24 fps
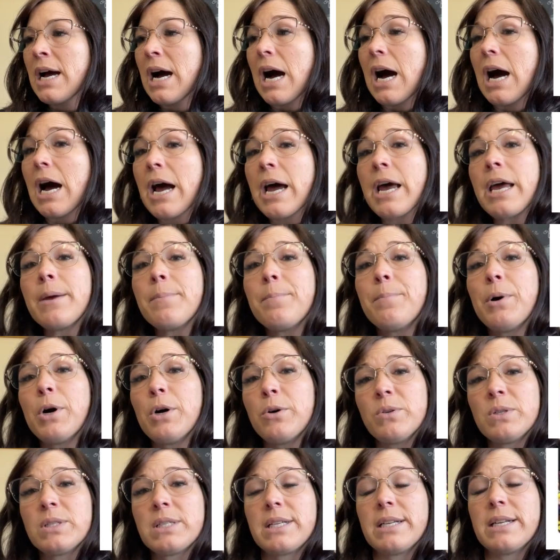I
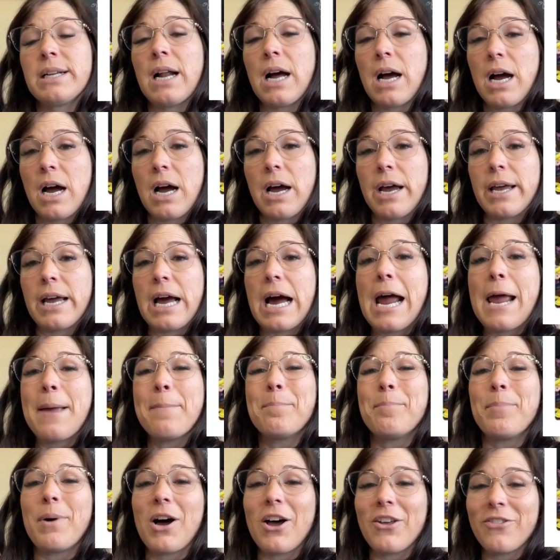posted high. I
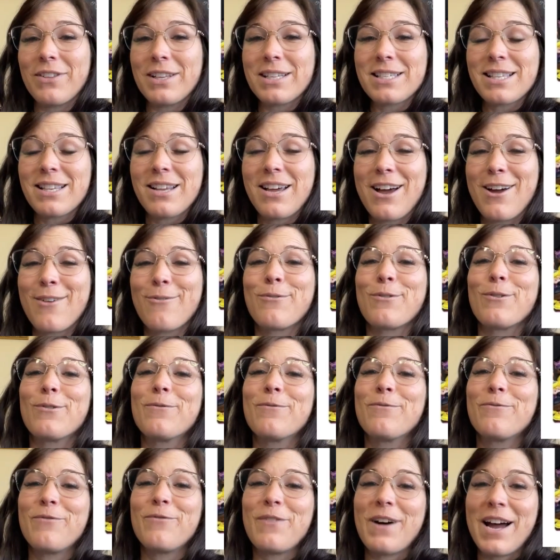bought this lot for
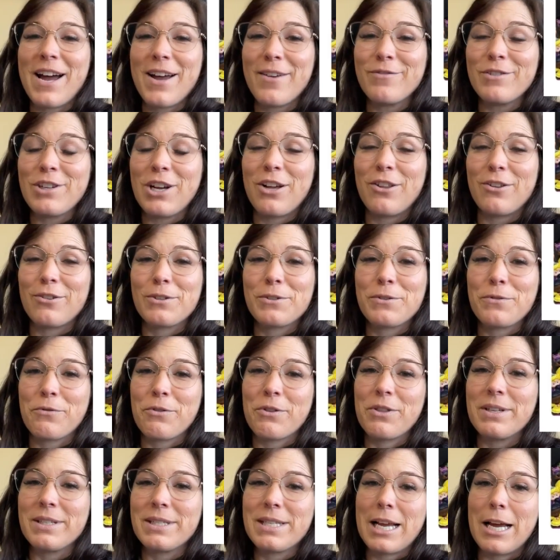$5 for
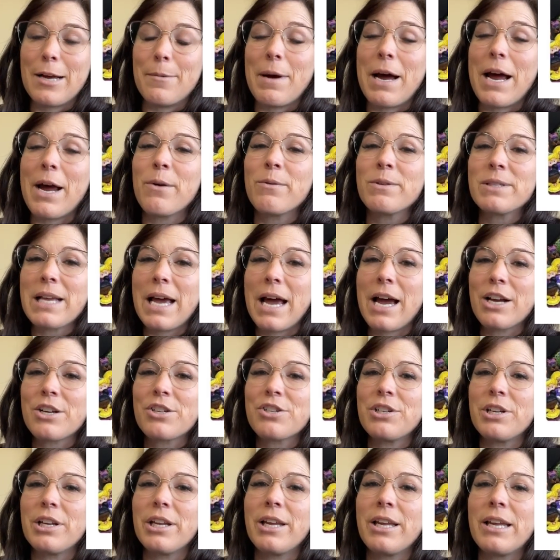the tub. I was
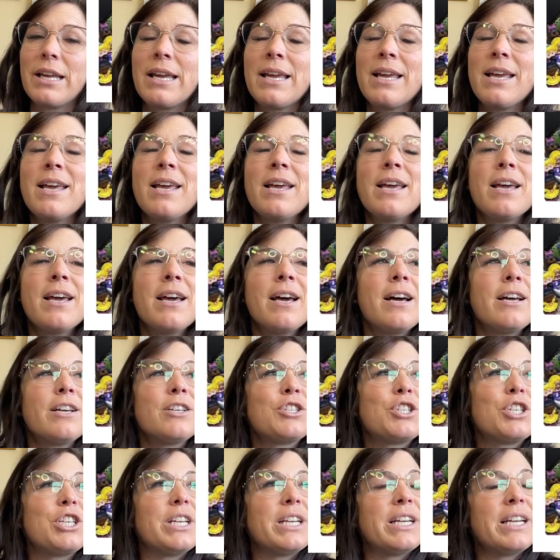actually,
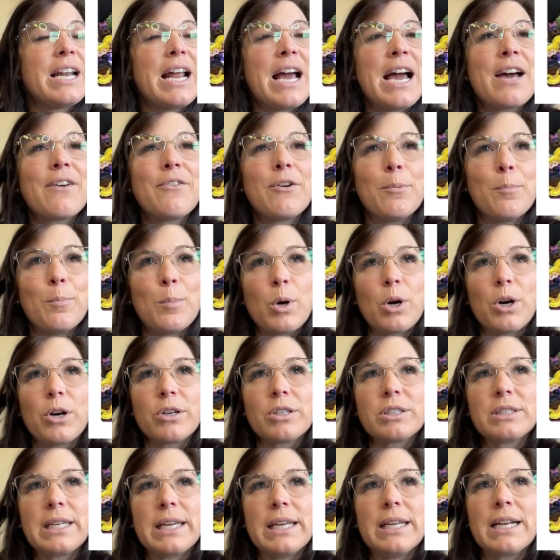she didn't have it
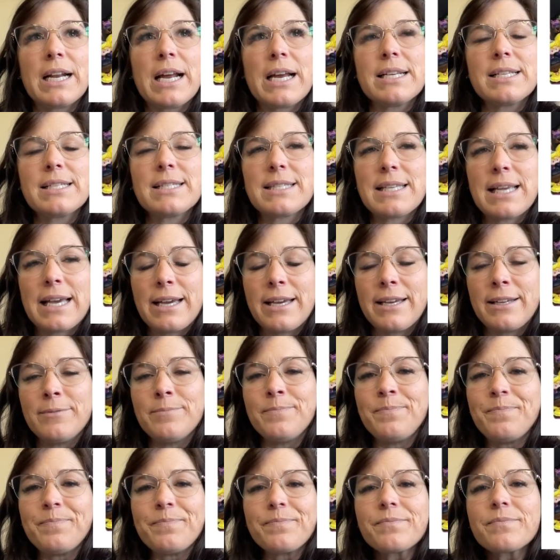marked, and I said,